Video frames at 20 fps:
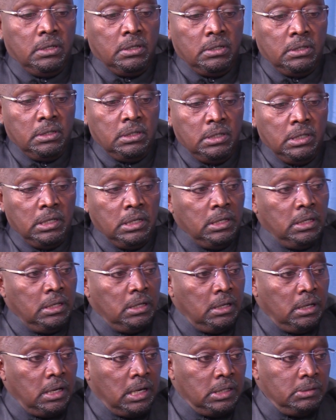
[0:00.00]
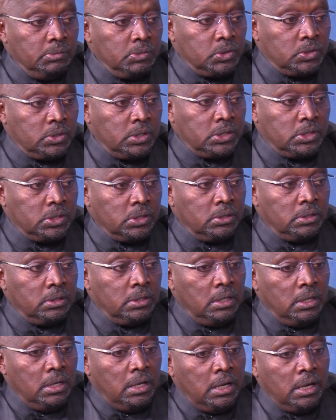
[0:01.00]
in any administration
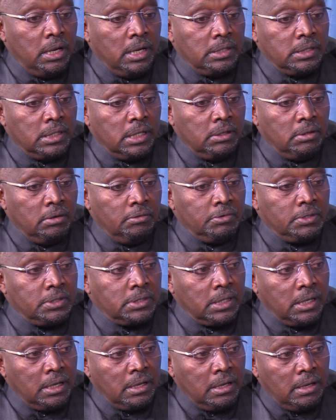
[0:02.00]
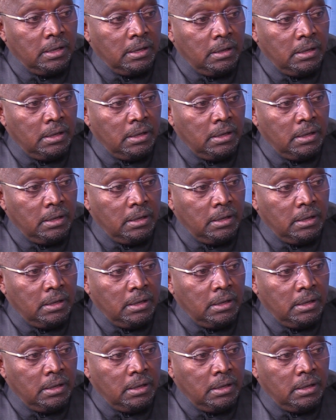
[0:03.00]
as an officer